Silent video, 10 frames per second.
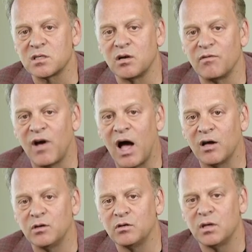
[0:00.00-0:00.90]

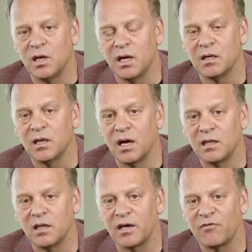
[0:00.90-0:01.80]
undervalued, and
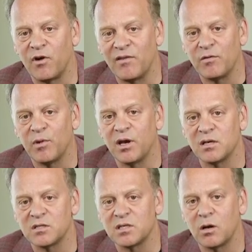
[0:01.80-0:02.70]
I'd like for everybody
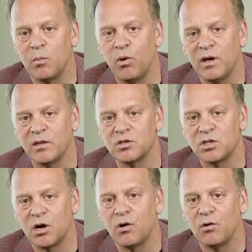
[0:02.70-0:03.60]
at Singlepoint and the
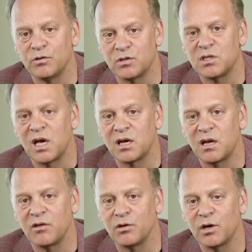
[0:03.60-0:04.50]
shareholders to take
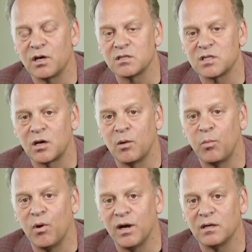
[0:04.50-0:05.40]
another look at
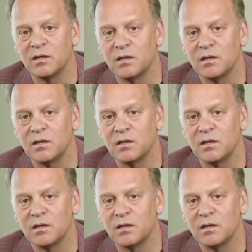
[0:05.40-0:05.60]
Singlepoint.